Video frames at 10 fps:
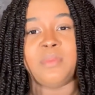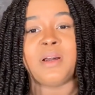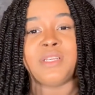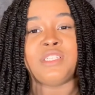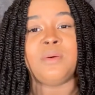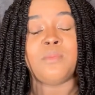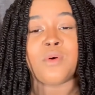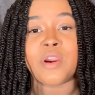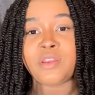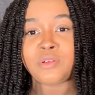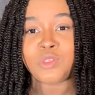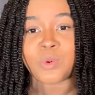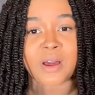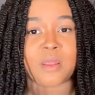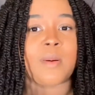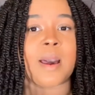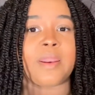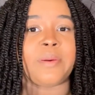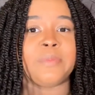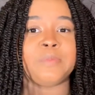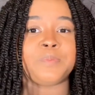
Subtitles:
because the more you dwell about it,